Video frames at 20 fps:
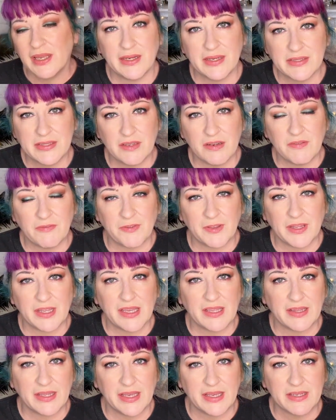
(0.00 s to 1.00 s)
It is an
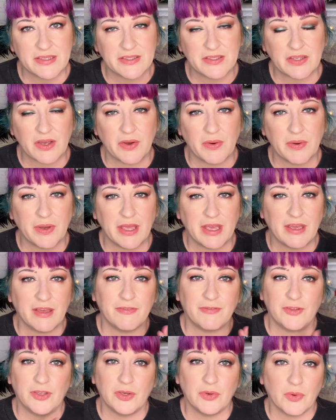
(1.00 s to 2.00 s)
affiliate link, so
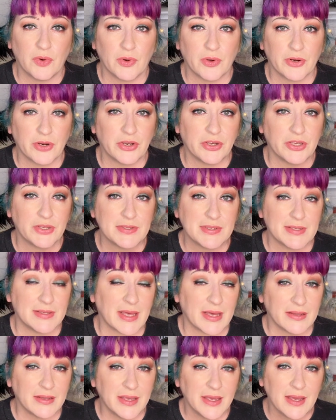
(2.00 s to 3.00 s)
if you order using
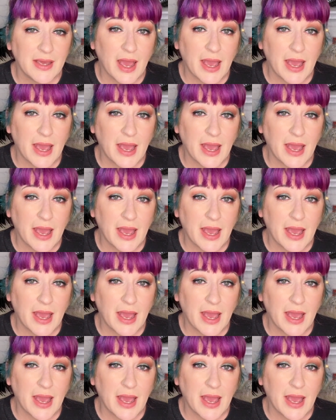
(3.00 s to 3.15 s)
that link,